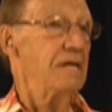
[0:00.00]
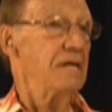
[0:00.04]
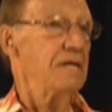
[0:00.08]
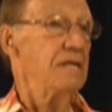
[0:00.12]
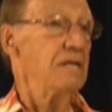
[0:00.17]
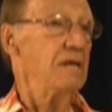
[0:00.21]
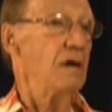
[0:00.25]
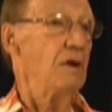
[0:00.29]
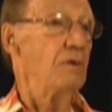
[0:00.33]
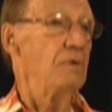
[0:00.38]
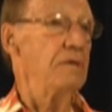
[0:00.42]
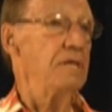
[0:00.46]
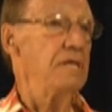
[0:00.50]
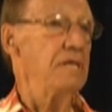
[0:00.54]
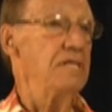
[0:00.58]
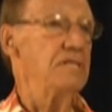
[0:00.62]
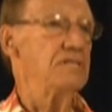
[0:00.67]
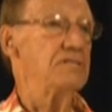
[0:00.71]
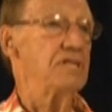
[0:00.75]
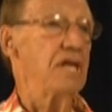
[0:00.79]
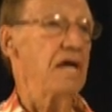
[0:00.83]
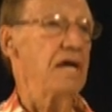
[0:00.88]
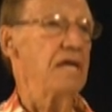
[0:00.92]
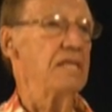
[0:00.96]
No, we didn't
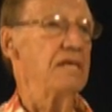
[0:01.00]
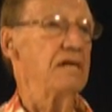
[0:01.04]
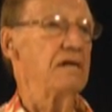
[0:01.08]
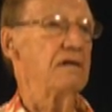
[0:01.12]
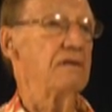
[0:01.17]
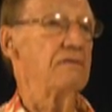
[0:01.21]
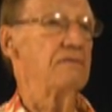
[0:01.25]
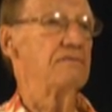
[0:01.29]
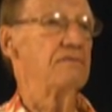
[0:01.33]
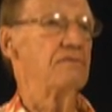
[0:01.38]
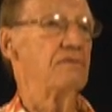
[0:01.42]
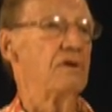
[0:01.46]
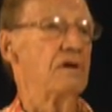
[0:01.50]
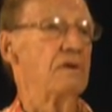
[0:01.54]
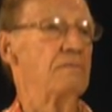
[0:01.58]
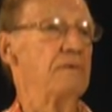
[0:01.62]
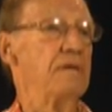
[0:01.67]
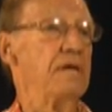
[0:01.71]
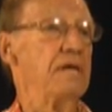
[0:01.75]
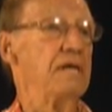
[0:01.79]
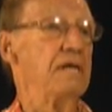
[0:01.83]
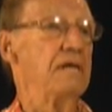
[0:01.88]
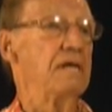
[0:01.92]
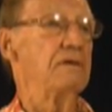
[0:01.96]
stay there for
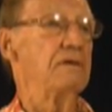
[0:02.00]
B.